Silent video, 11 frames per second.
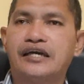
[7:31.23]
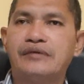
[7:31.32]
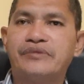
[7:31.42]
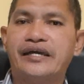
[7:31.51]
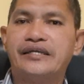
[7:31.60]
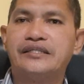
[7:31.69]

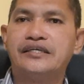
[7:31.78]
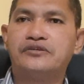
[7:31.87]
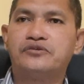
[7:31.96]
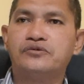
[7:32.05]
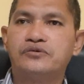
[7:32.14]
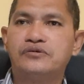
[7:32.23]
time I
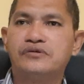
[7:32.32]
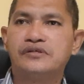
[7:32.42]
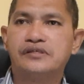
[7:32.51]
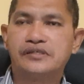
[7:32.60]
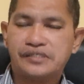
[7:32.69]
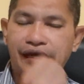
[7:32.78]
did 2
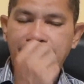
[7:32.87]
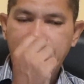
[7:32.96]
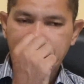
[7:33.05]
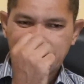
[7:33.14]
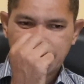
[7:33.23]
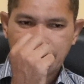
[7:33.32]

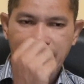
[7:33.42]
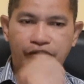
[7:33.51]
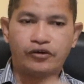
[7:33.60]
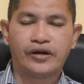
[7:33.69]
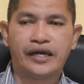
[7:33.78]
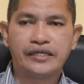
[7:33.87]
cycles,
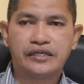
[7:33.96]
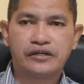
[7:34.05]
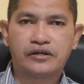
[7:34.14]
or I